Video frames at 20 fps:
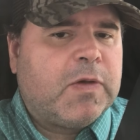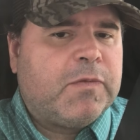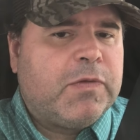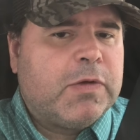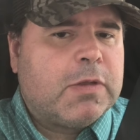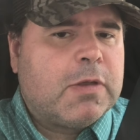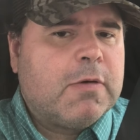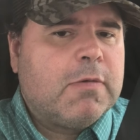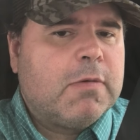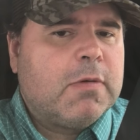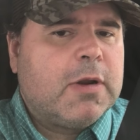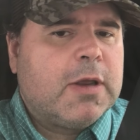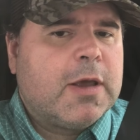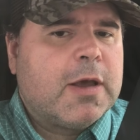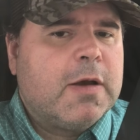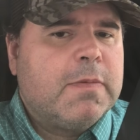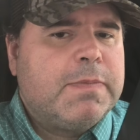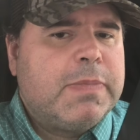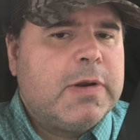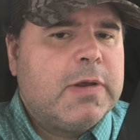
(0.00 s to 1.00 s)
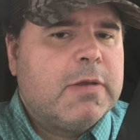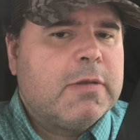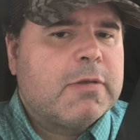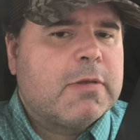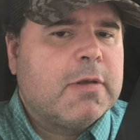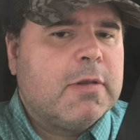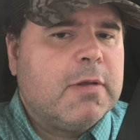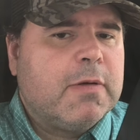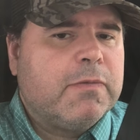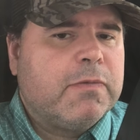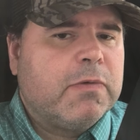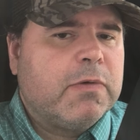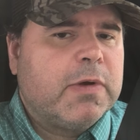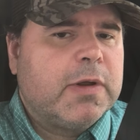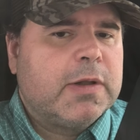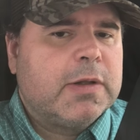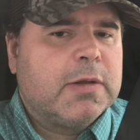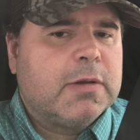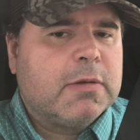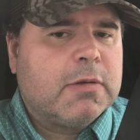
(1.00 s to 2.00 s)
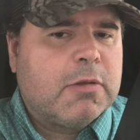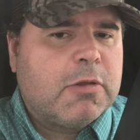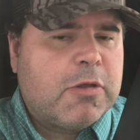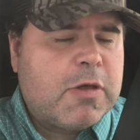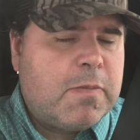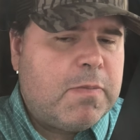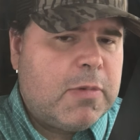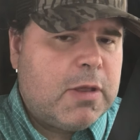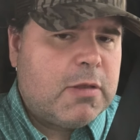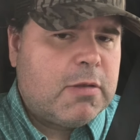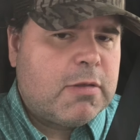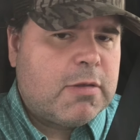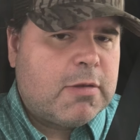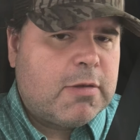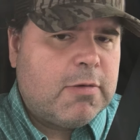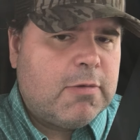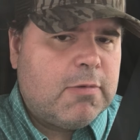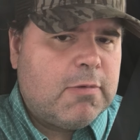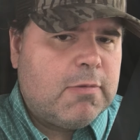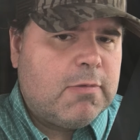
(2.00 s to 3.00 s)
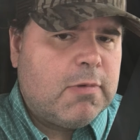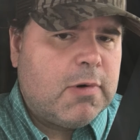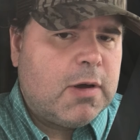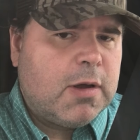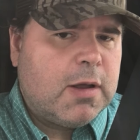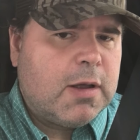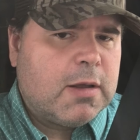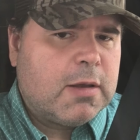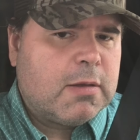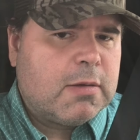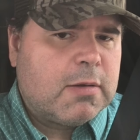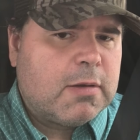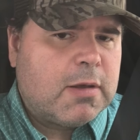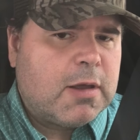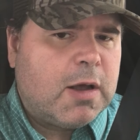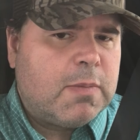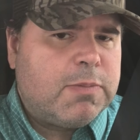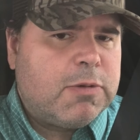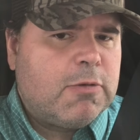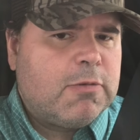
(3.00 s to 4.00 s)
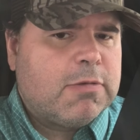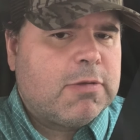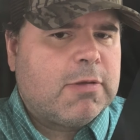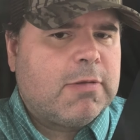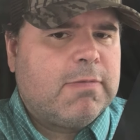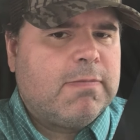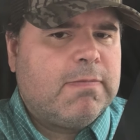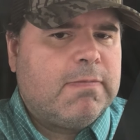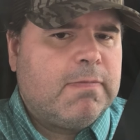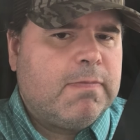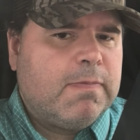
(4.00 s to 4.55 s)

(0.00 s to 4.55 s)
fertility companies delivering shipments to couples